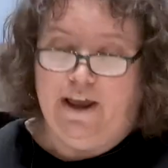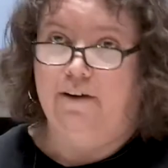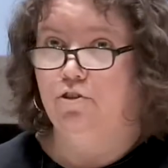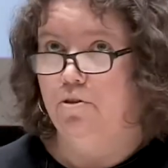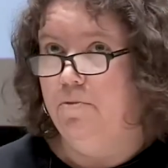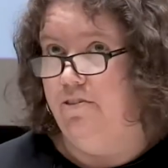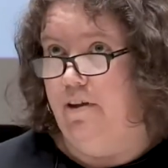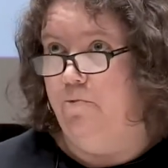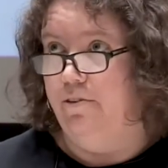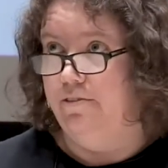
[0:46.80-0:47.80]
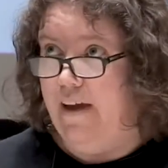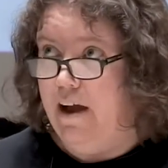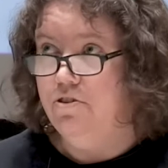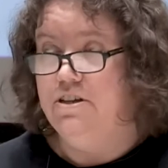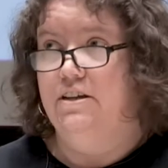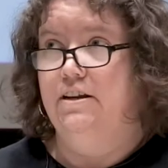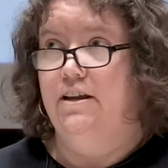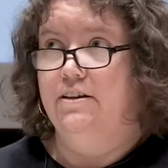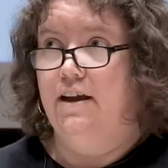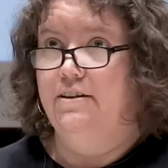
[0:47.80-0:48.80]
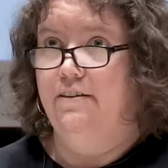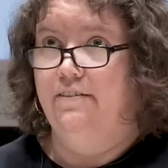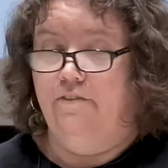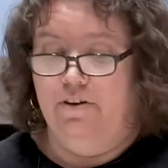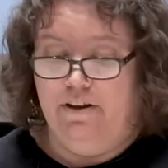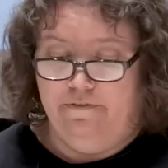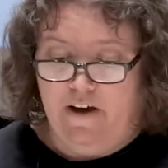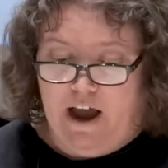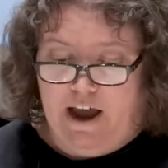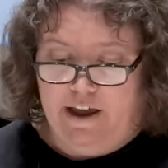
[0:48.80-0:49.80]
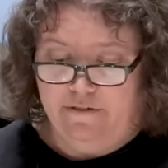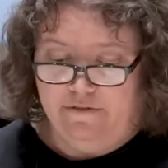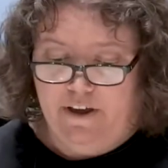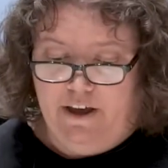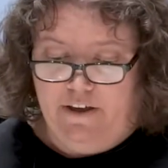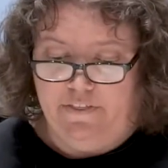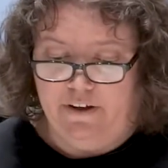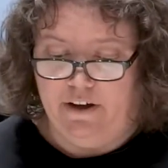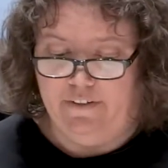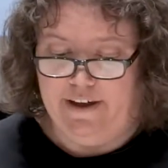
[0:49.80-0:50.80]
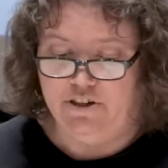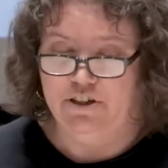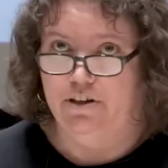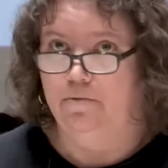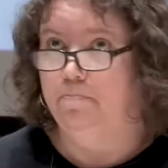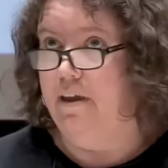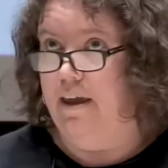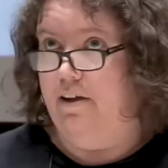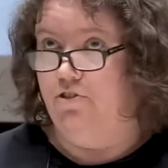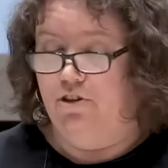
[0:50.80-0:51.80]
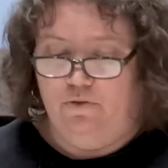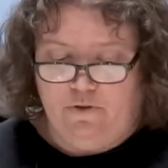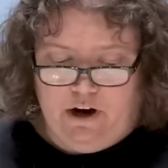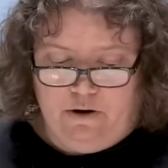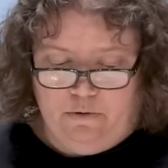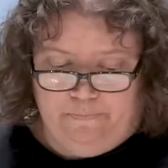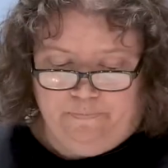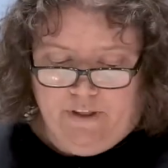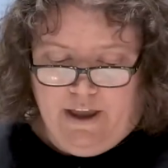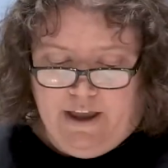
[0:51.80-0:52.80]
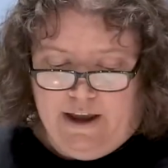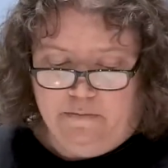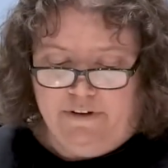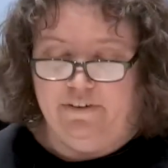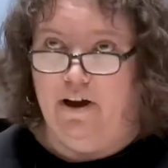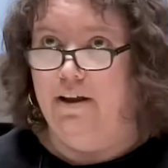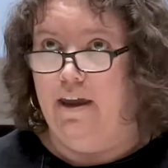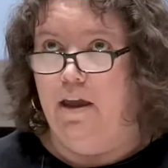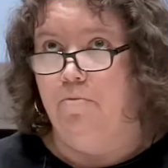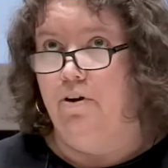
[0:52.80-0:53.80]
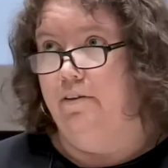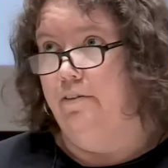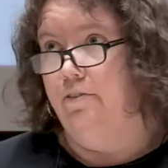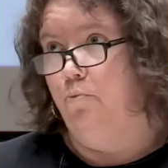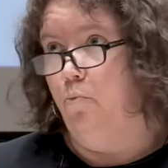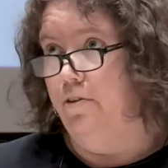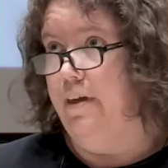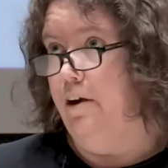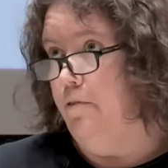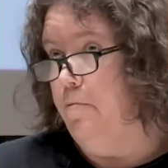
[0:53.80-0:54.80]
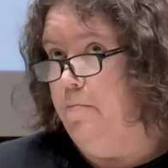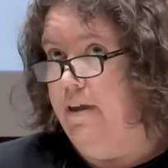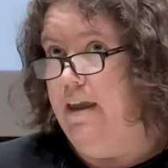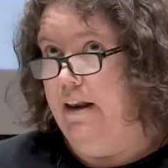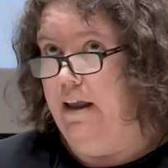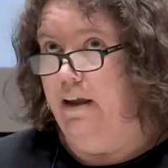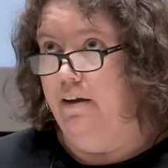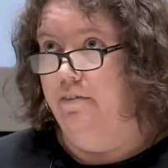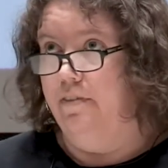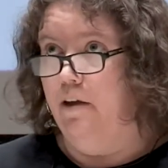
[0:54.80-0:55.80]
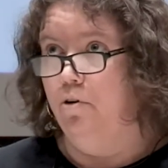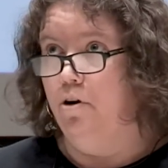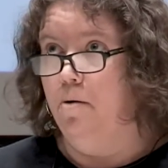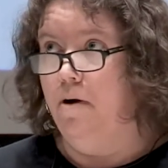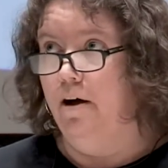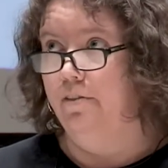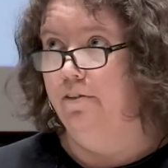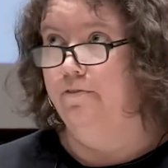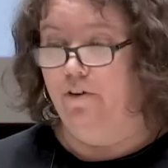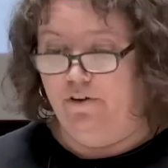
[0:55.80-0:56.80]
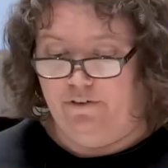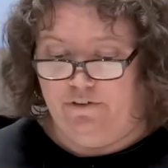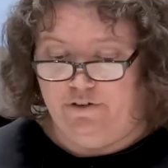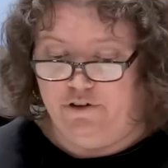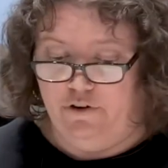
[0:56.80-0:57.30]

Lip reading: after the museum was founded in 1975, the collection began to grow. And Masonic aprons were there from the beginning. They were among the first